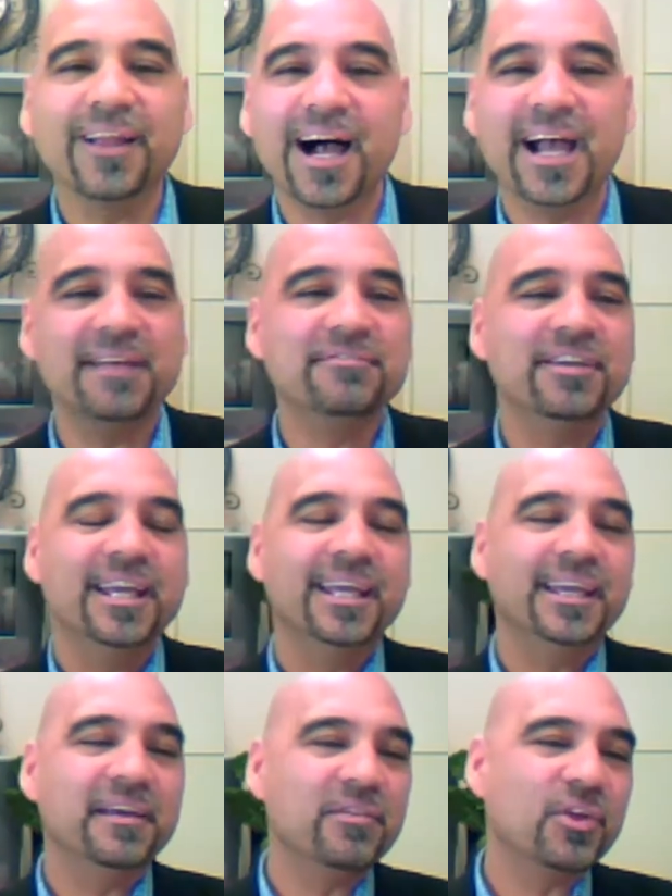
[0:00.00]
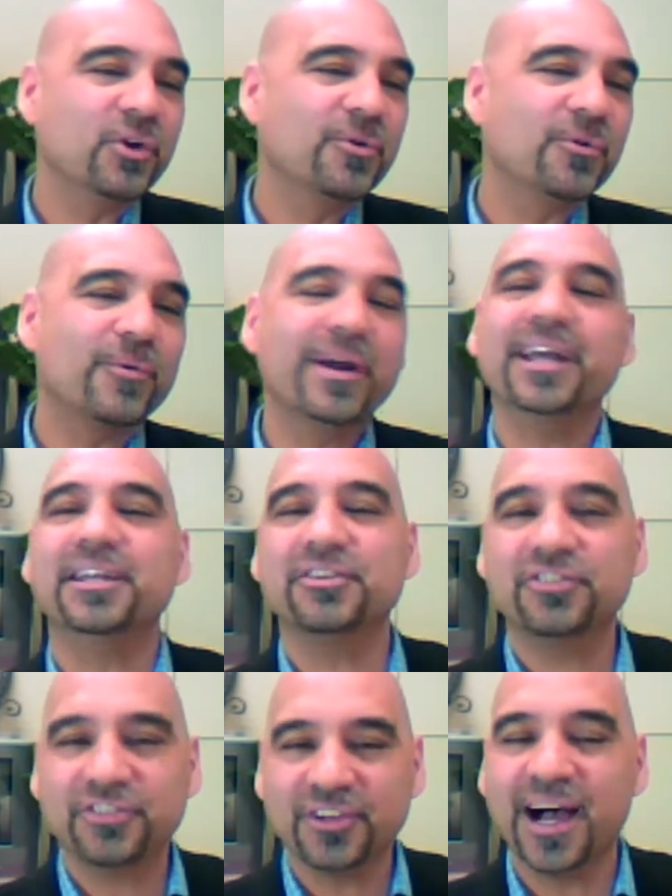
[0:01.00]
We are alive in the
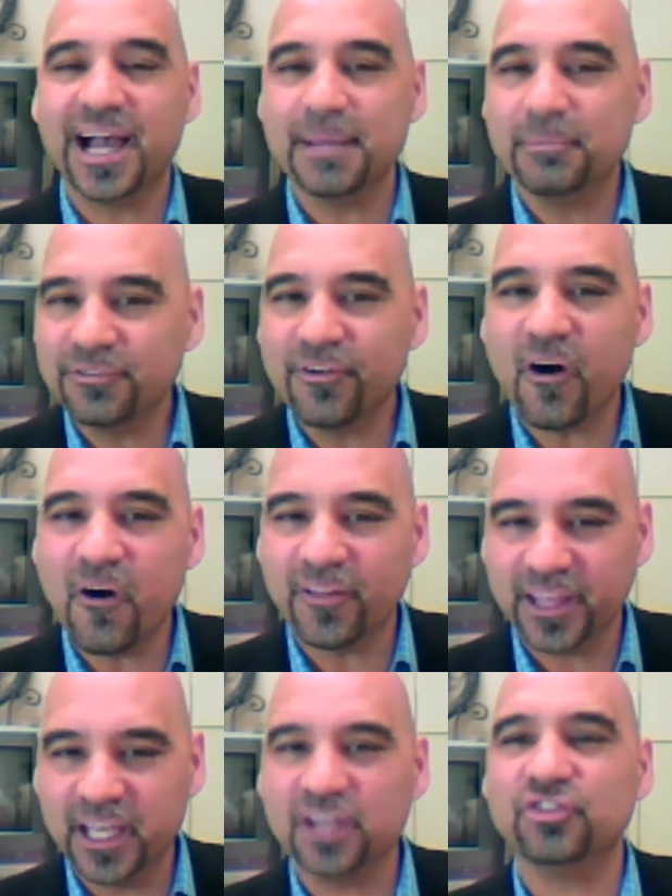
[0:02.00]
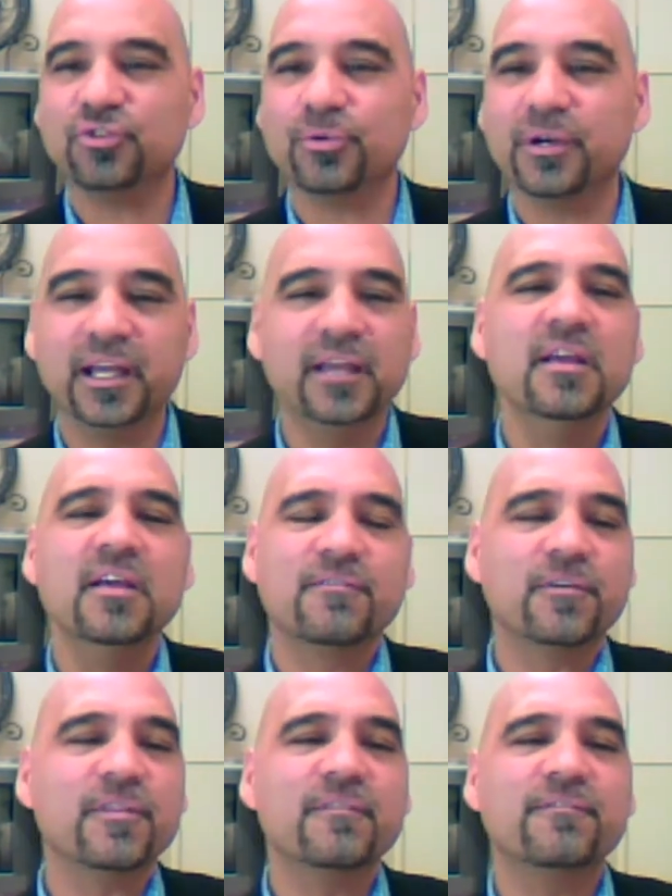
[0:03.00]
greatest time of all
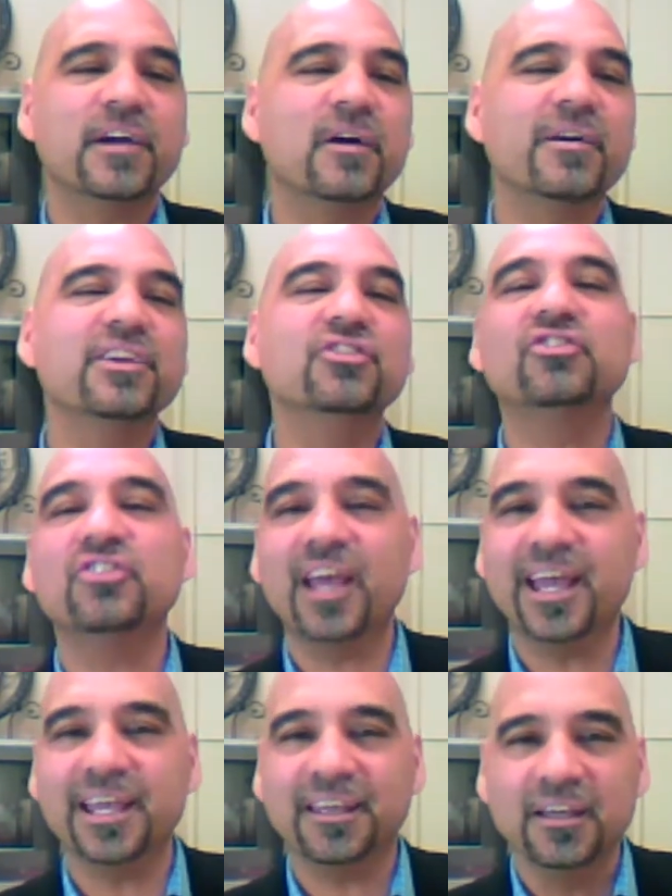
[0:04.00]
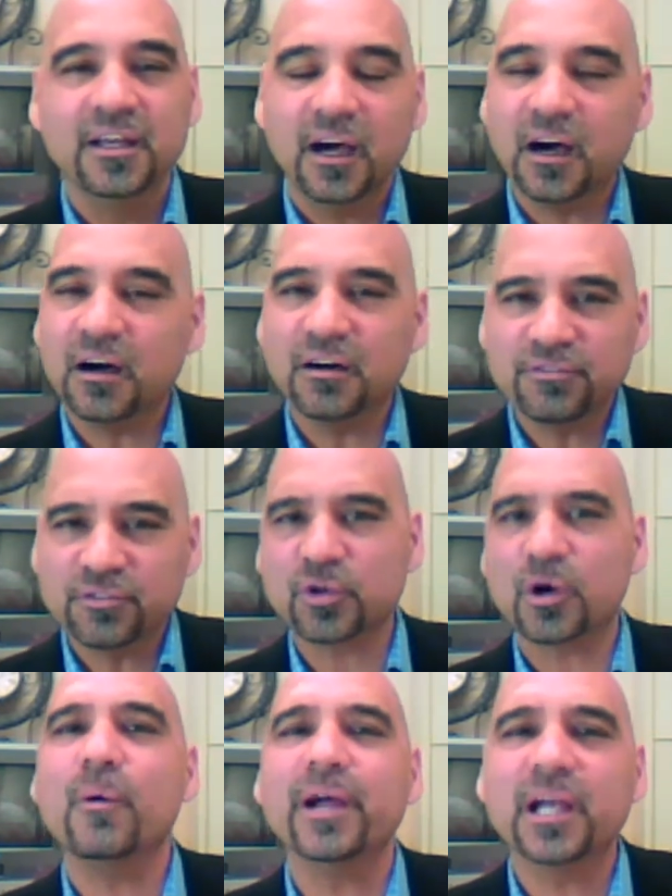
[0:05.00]
history for the very sake
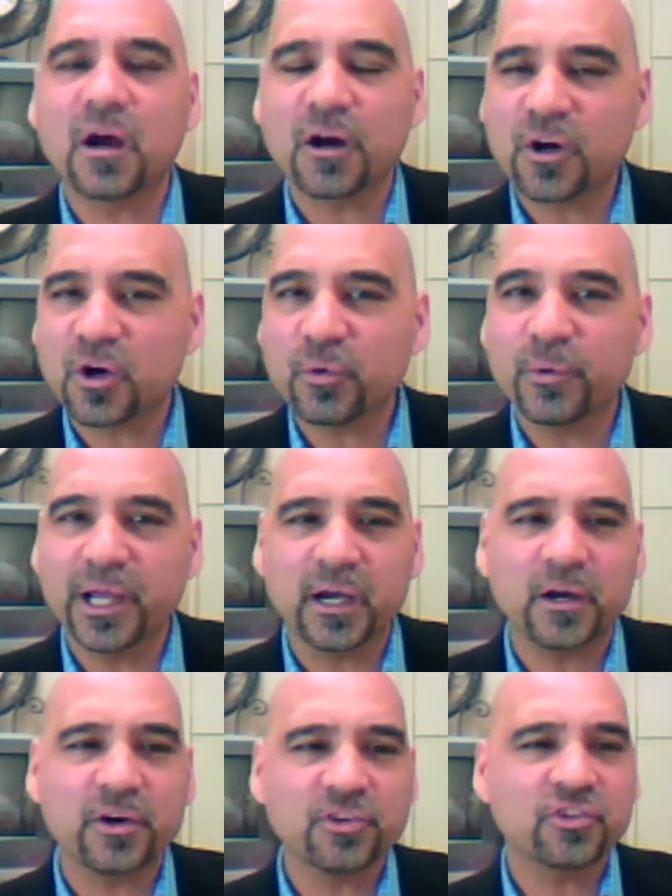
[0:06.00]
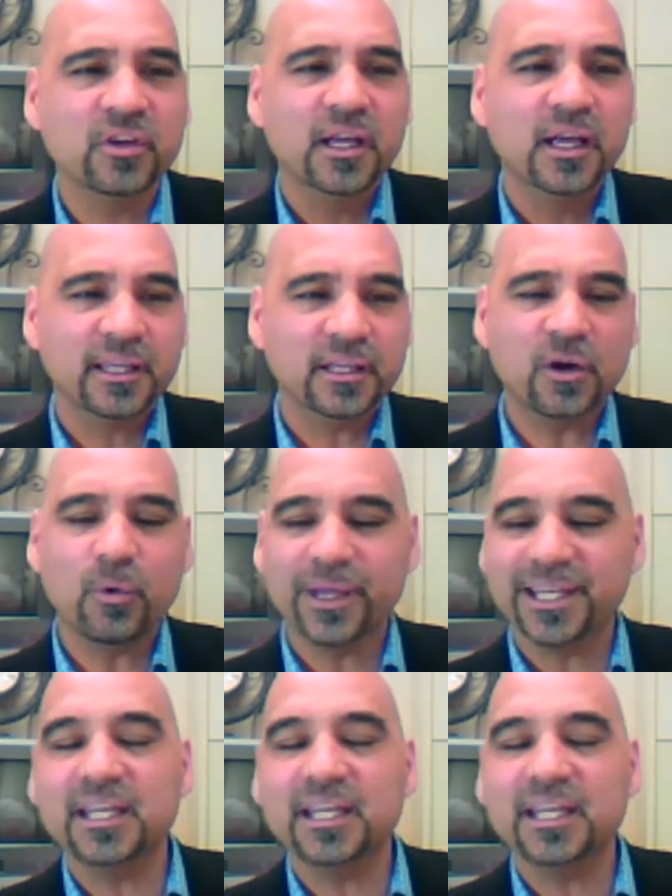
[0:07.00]
of growing our careers.